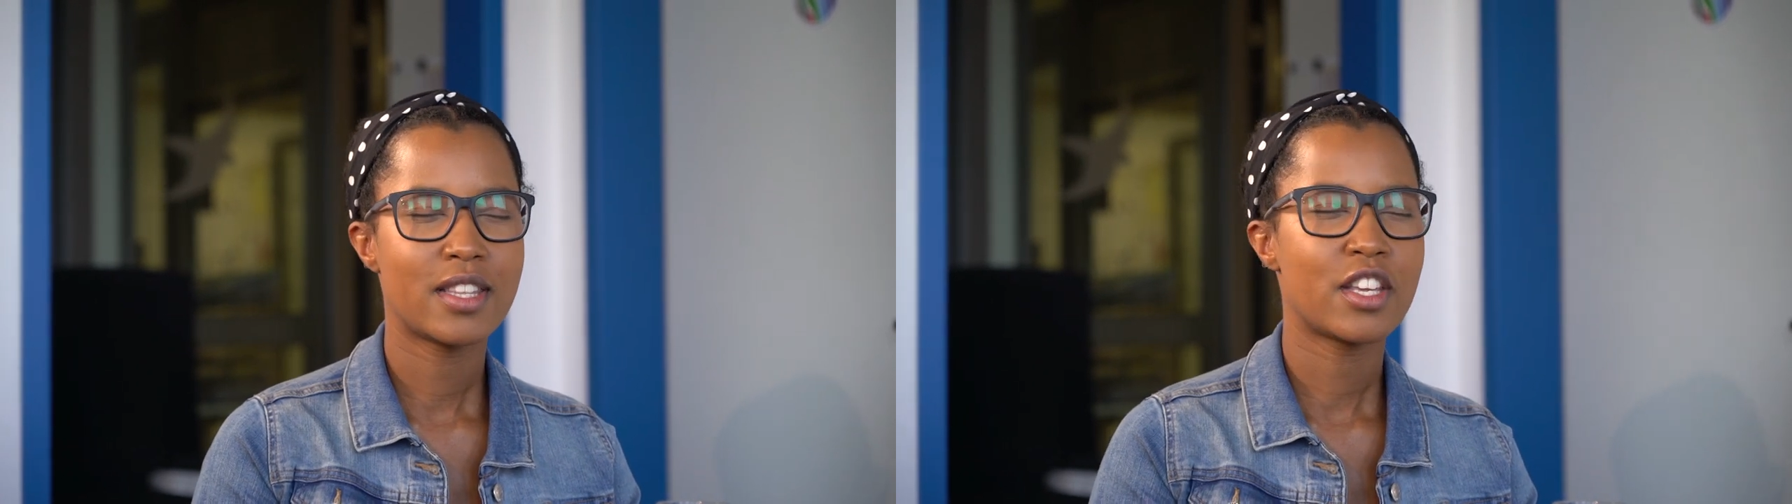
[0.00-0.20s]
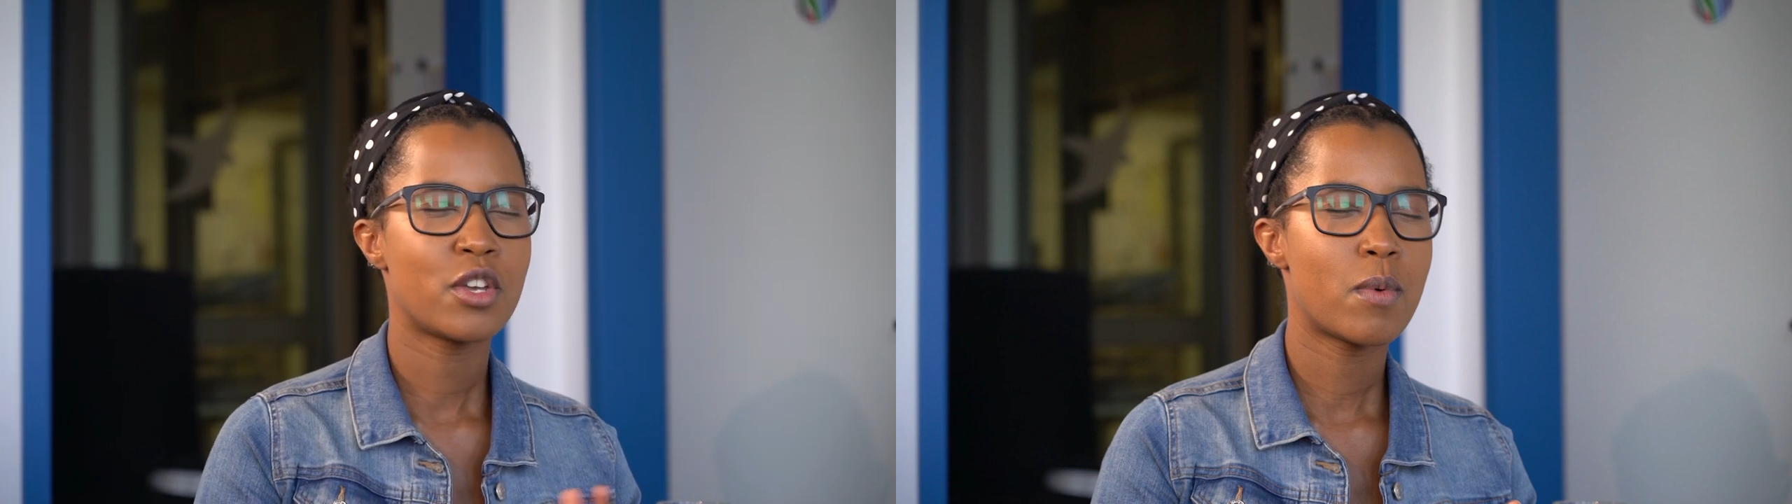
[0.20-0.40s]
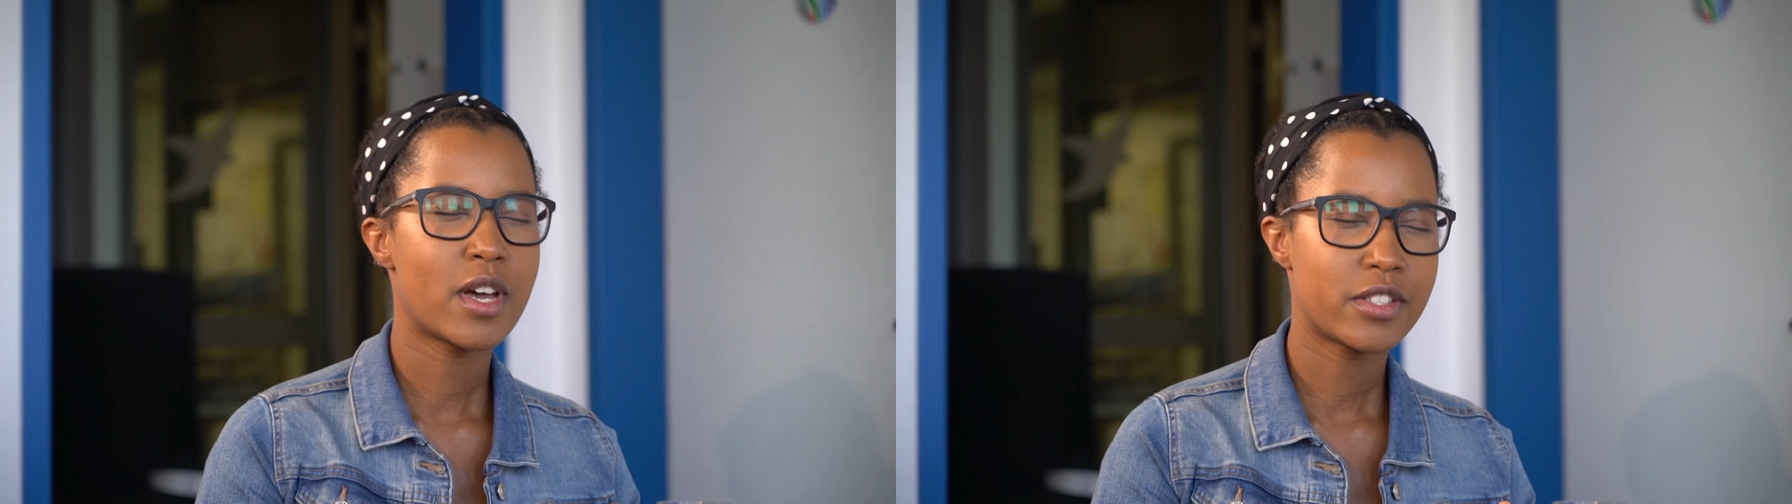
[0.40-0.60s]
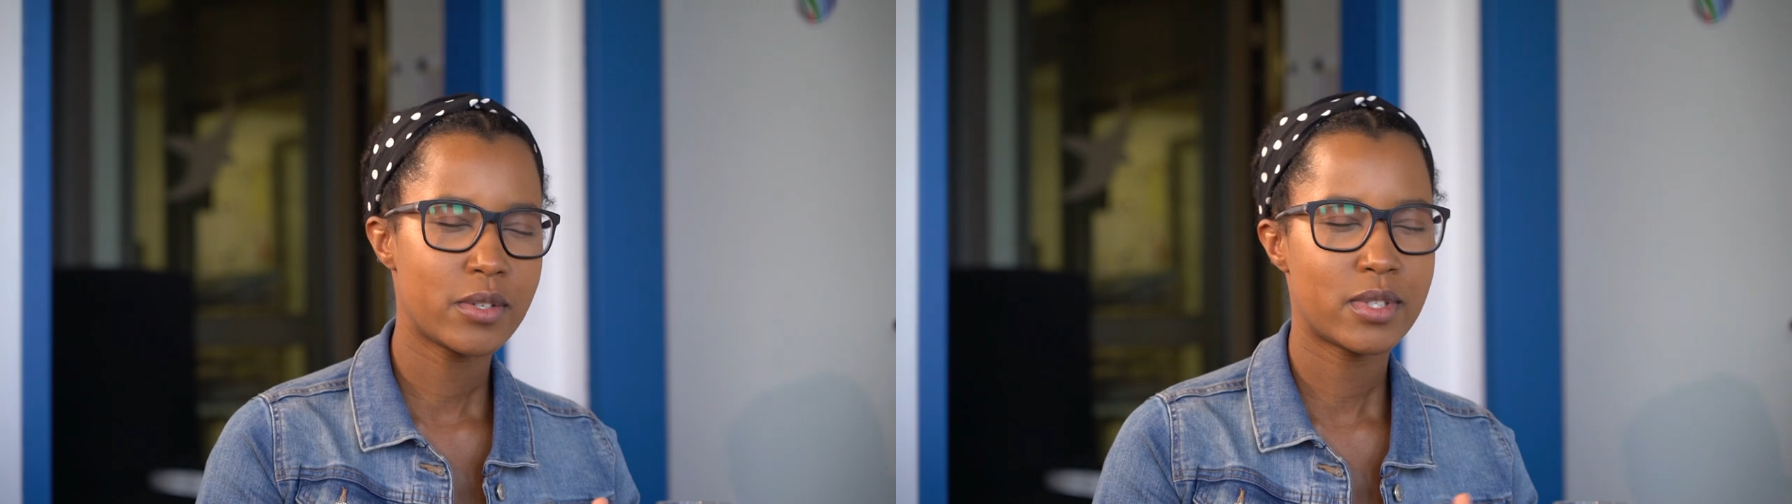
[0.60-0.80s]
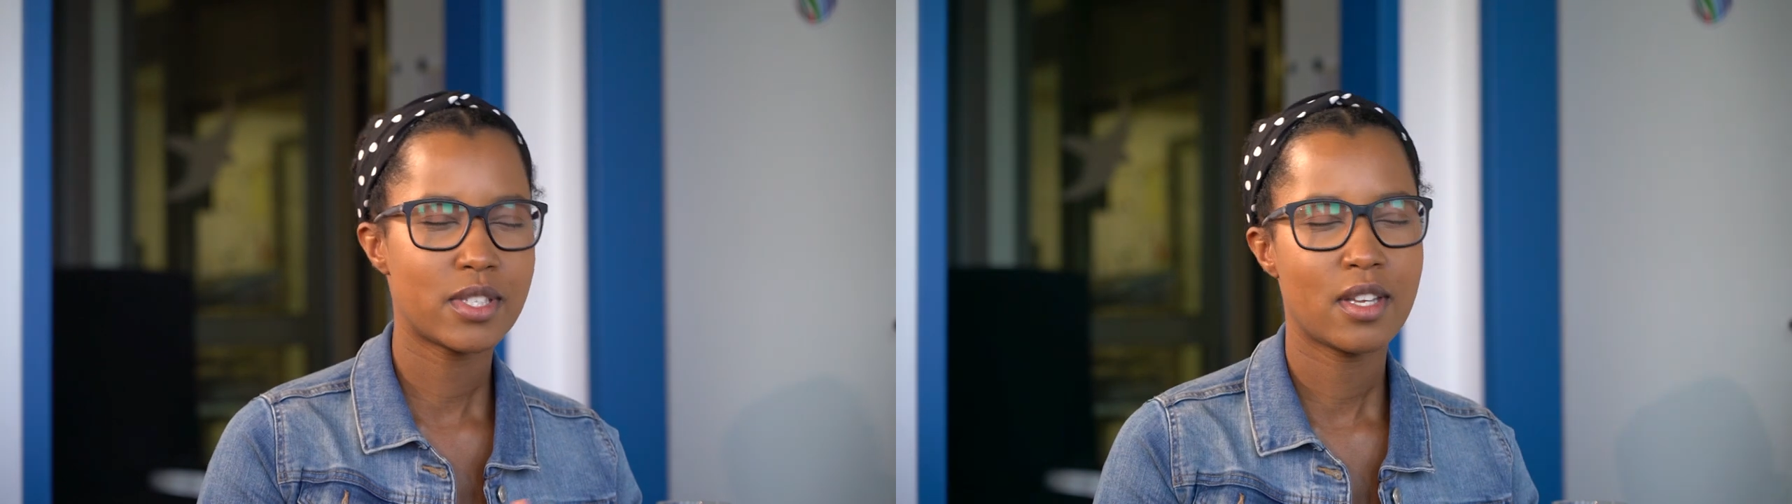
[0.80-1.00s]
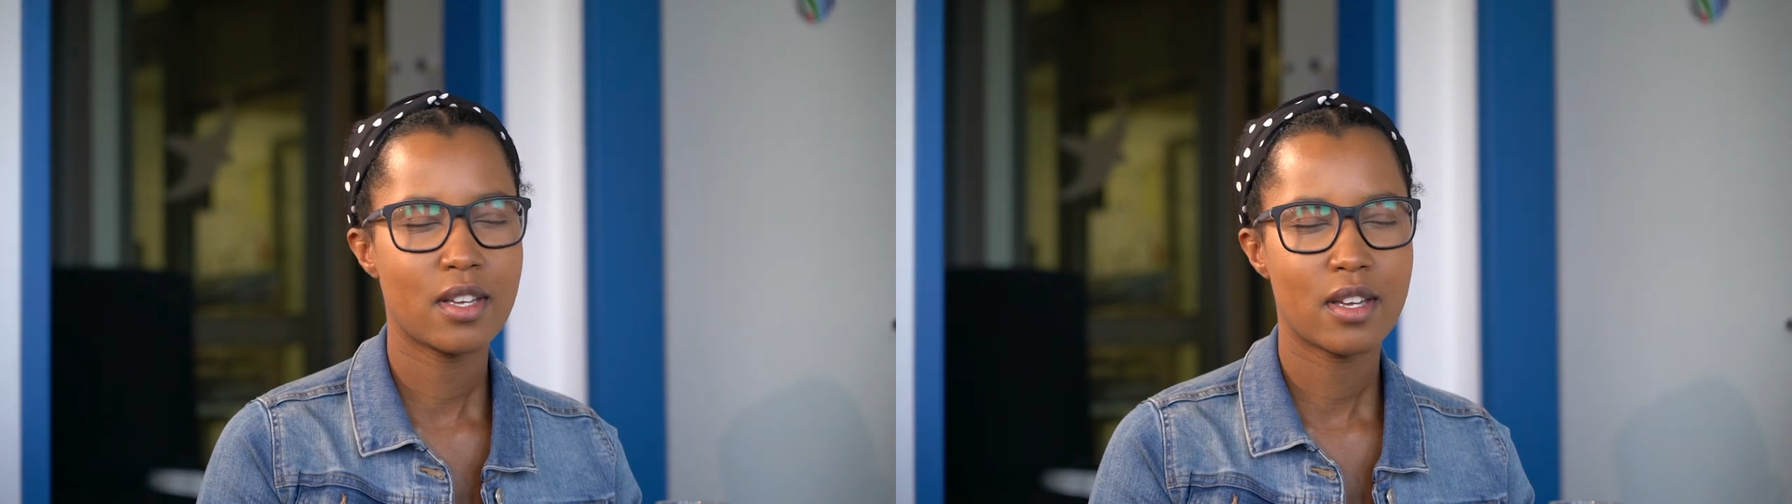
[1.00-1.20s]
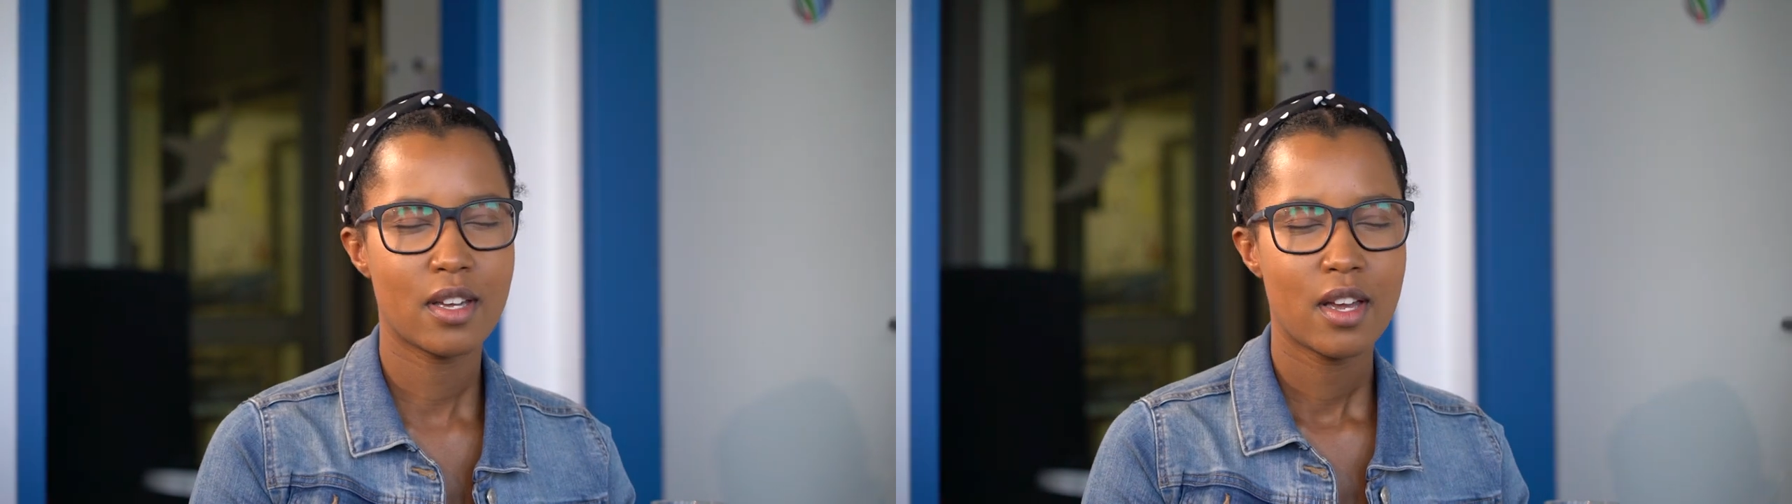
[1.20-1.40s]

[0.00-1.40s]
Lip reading: in the US, you see